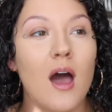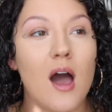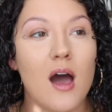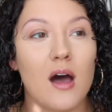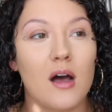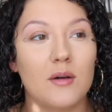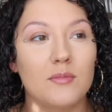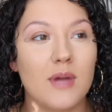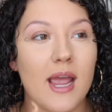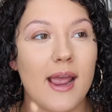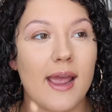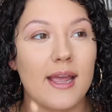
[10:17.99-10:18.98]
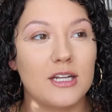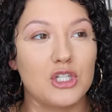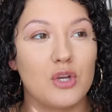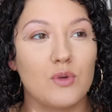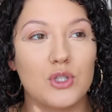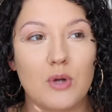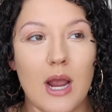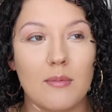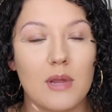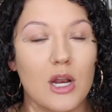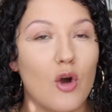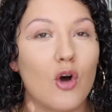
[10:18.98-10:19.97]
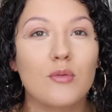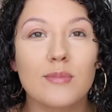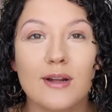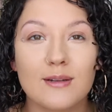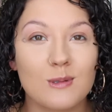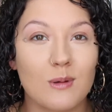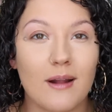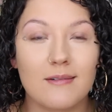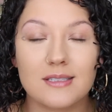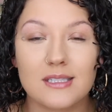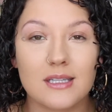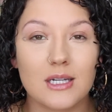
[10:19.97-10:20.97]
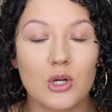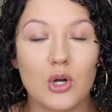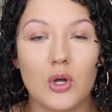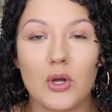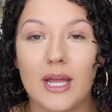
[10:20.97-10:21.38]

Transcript: And she would drag me to Home Goods when I was little,